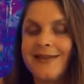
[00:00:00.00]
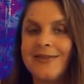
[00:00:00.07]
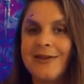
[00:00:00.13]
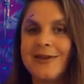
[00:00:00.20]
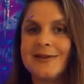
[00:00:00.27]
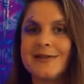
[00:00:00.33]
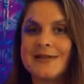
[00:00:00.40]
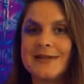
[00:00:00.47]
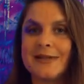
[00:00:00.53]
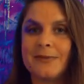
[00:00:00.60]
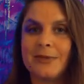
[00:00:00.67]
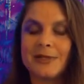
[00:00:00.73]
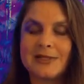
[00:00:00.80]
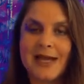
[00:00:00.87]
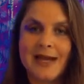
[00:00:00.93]
There's the
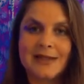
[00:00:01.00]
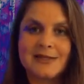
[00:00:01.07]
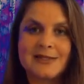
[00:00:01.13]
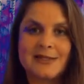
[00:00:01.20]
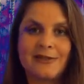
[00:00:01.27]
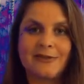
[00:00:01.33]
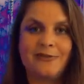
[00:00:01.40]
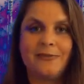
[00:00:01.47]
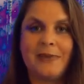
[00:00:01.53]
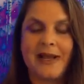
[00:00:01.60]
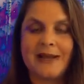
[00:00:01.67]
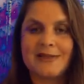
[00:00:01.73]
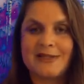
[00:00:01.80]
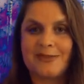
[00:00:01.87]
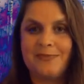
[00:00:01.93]
Protective
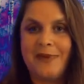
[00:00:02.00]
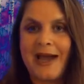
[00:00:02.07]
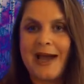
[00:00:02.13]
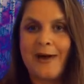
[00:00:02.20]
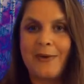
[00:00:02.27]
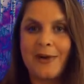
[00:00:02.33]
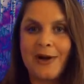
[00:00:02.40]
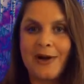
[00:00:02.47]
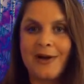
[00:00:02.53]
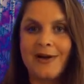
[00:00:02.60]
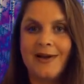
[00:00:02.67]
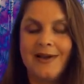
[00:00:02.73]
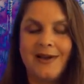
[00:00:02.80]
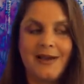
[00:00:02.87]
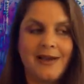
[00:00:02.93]
Bands of Power
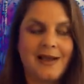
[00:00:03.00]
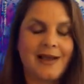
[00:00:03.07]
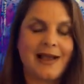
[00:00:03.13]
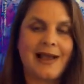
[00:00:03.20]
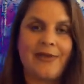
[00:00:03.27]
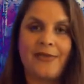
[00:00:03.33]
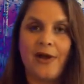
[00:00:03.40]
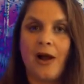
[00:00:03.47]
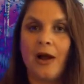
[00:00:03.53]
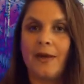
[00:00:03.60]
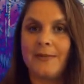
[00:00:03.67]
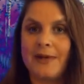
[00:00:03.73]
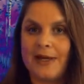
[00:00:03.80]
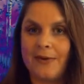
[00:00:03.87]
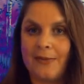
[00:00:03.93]
and the
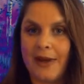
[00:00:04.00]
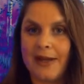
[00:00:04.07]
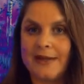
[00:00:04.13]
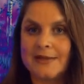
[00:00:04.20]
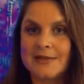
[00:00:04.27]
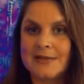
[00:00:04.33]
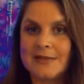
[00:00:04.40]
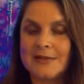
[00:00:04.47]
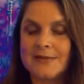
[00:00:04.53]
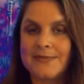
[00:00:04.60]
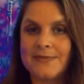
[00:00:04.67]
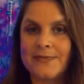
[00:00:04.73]
Harmony rites.